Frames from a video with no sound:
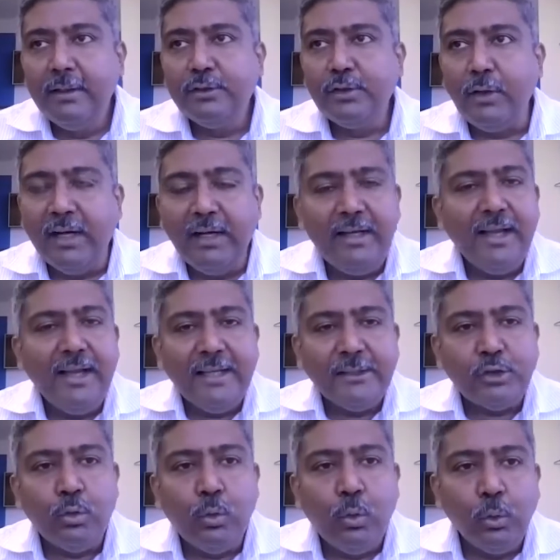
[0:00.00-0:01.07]
So India has
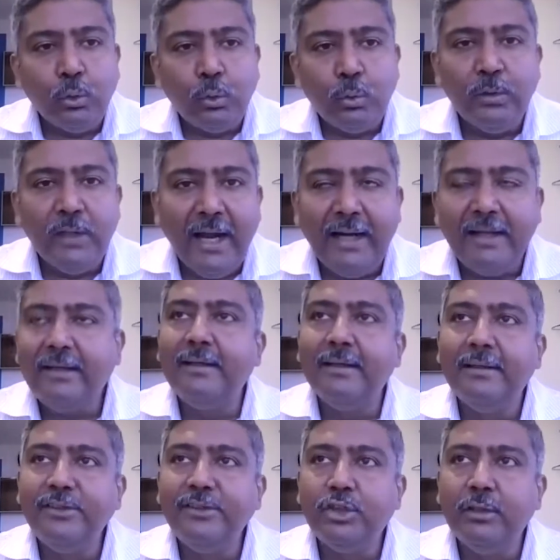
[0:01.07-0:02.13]
to go through that
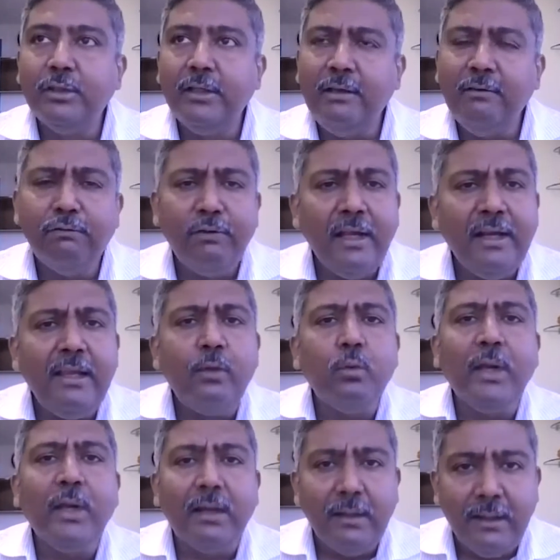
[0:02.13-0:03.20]
journey very
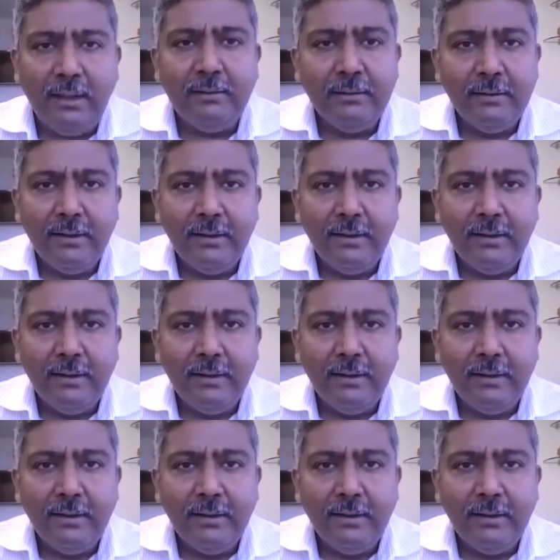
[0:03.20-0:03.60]
quickly